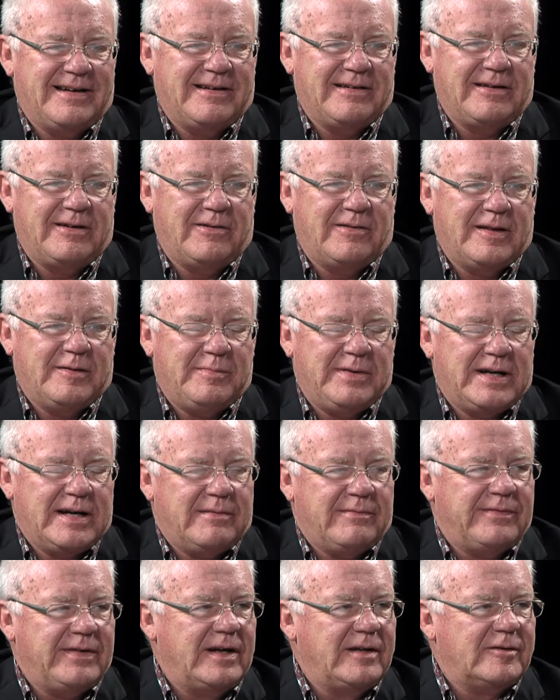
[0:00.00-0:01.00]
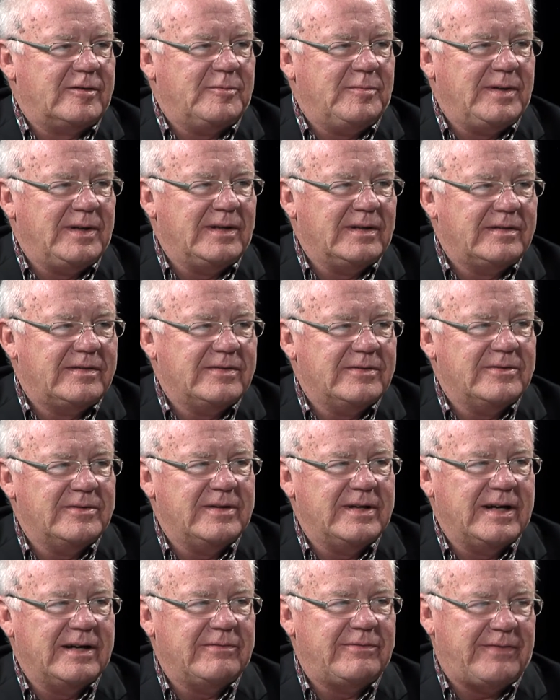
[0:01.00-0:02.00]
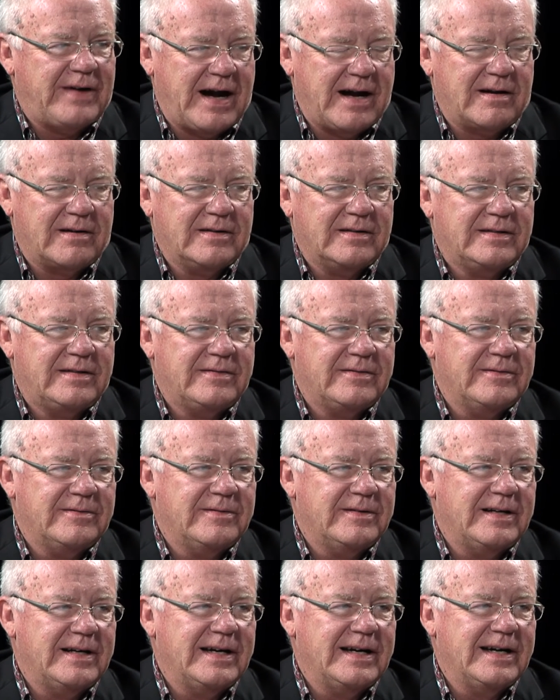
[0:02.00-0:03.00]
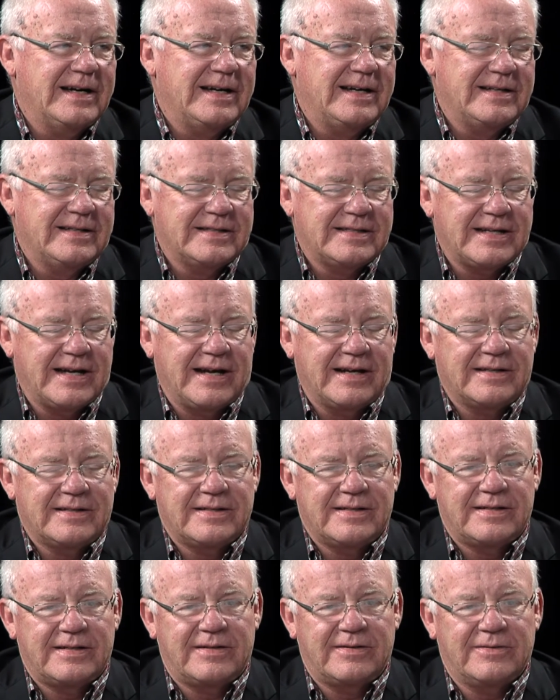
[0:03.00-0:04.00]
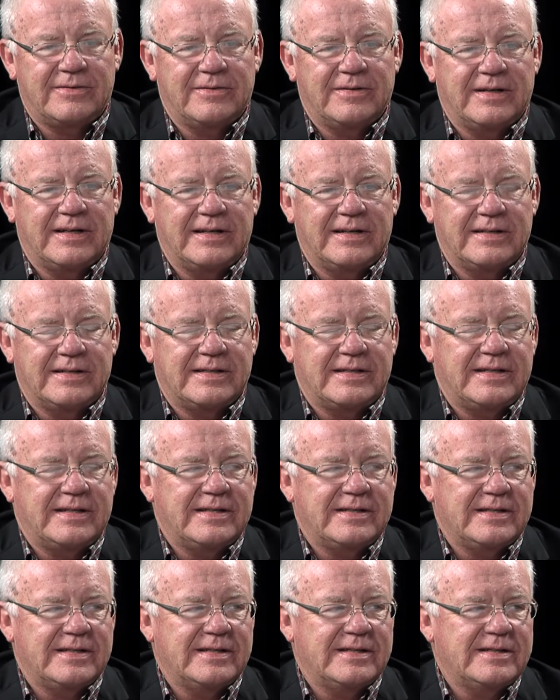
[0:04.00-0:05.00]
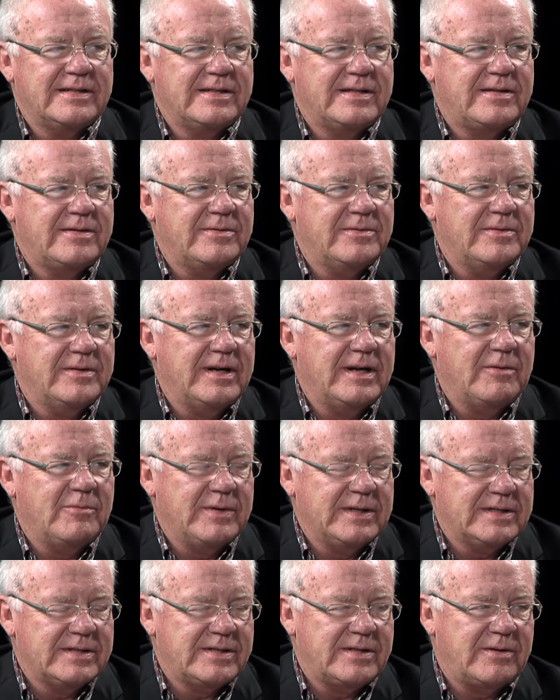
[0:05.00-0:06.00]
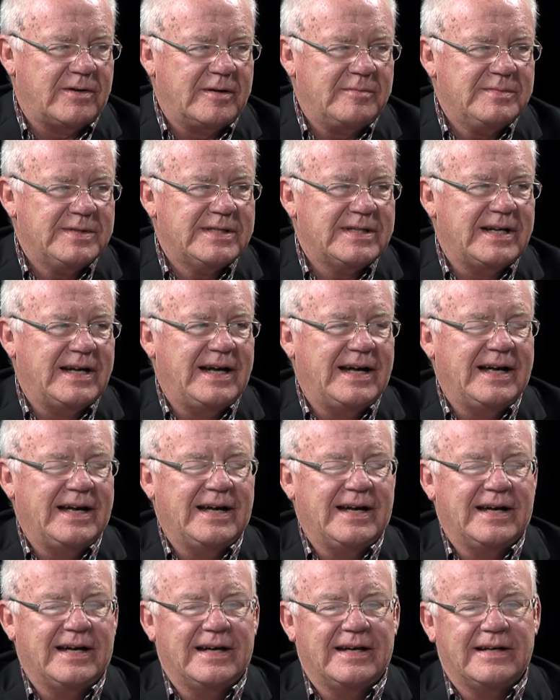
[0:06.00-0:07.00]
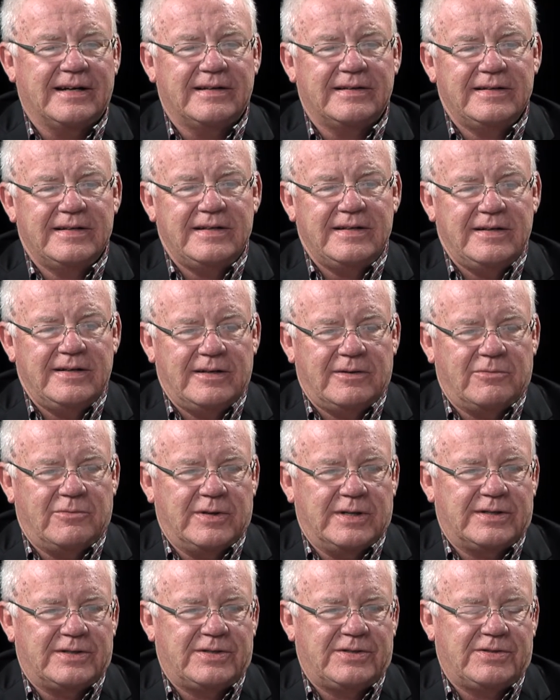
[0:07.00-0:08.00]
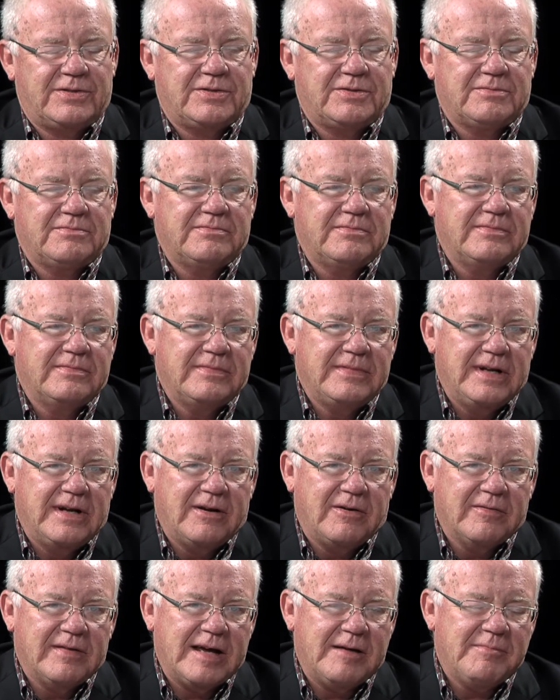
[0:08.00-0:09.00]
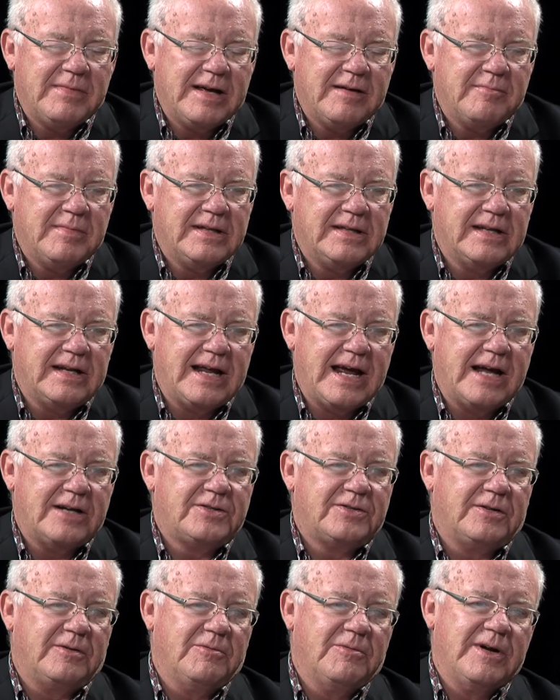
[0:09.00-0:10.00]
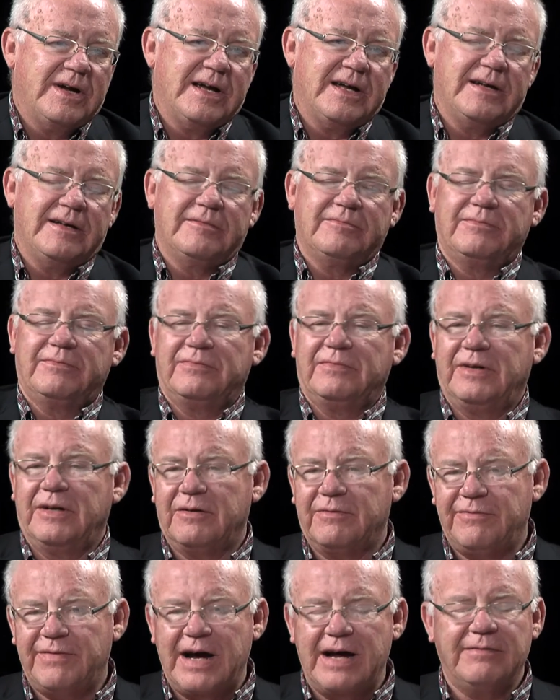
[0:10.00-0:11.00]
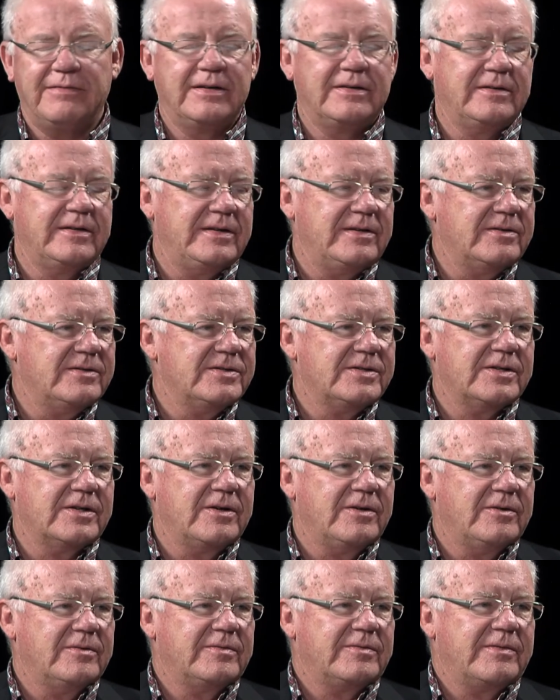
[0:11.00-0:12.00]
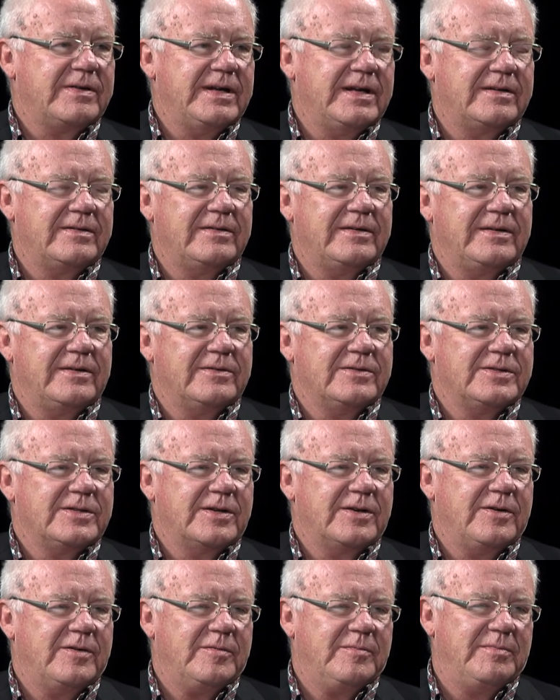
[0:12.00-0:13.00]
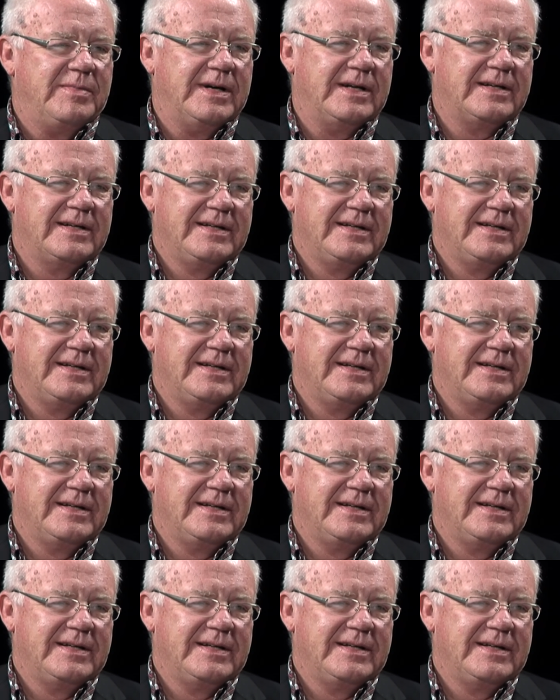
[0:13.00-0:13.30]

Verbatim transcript: you know, they become vulnerable to uh, fire, to uh, insects, to uh, diseases, to uh, windstorms, uh, which, you know, that may have been the natural way, you know, five hundred years ago, three hundred years ago, but,